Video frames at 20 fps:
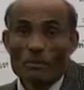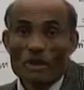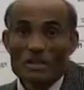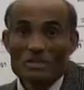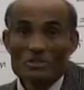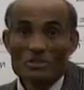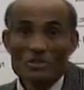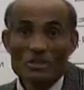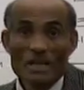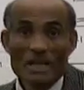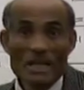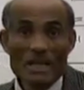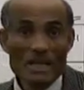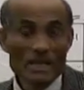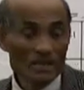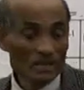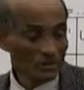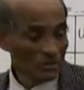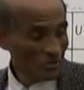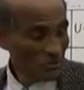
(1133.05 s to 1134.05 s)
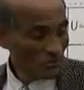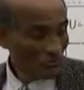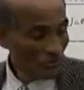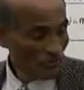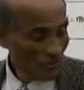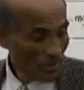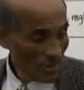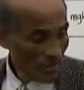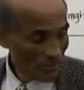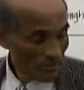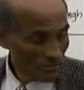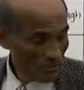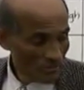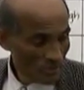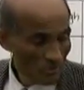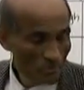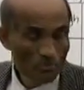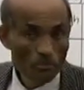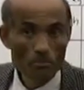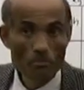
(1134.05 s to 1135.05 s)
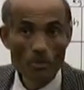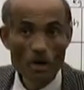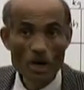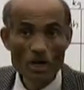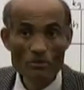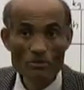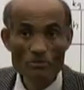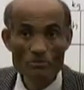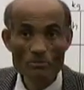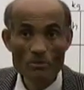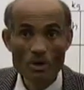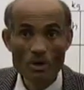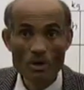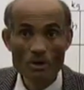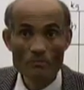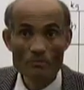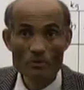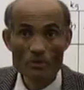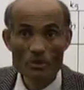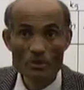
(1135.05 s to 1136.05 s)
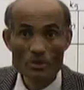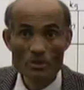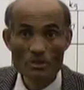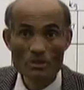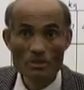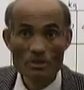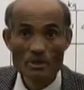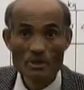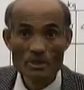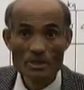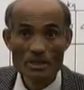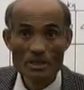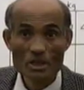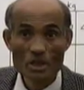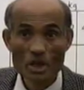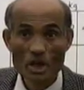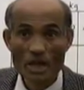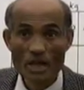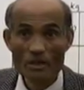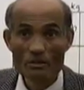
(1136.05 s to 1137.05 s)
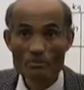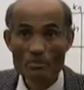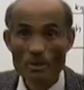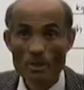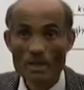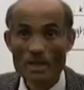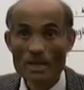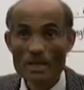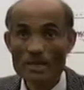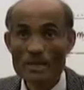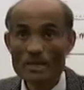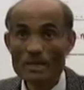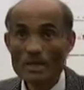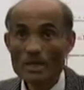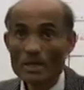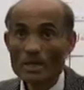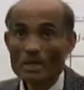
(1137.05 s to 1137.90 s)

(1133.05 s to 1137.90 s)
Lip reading: measure the length from the bottom of the inclined plane